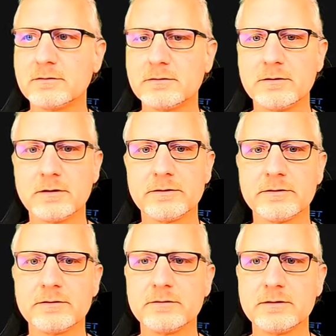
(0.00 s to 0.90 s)
done.
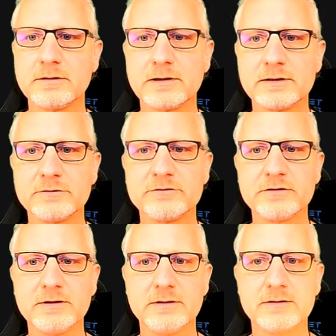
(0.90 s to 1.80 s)
And you
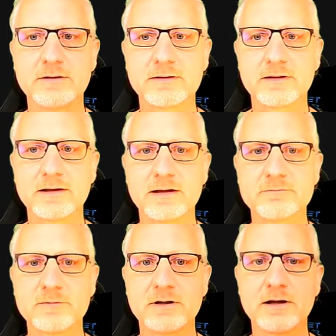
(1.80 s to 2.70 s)
see that I have
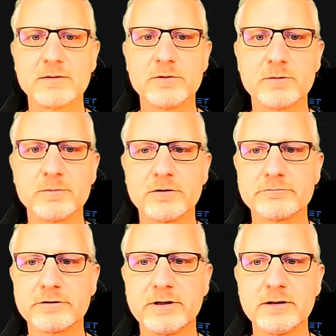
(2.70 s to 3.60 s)
my light bulb
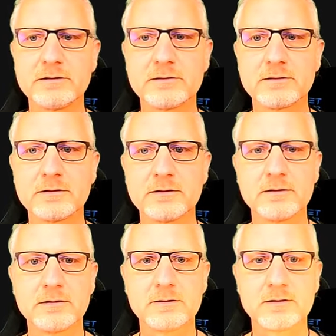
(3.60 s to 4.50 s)
over here,
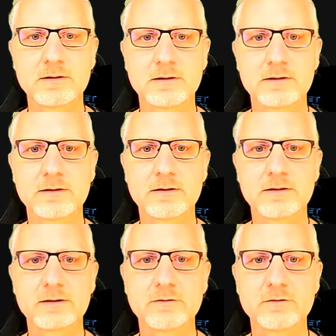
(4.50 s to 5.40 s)
and I
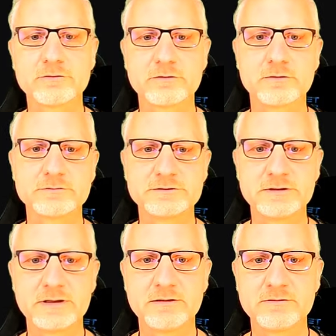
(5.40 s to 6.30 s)
can also
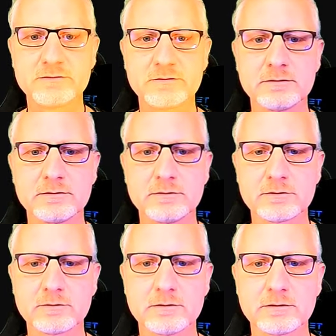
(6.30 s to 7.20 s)
change the
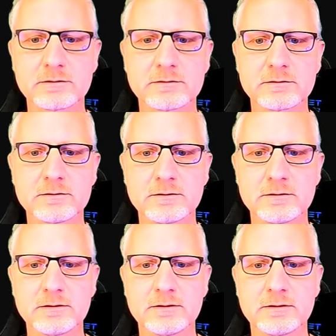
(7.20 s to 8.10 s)
color
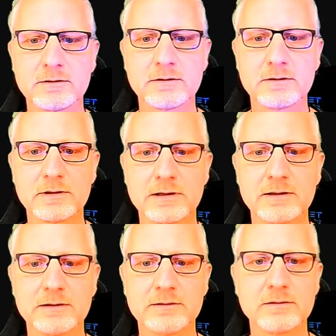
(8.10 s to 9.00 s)

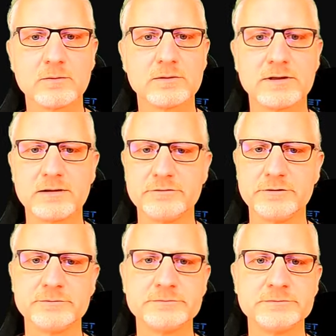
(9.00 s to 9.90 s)
and what have you.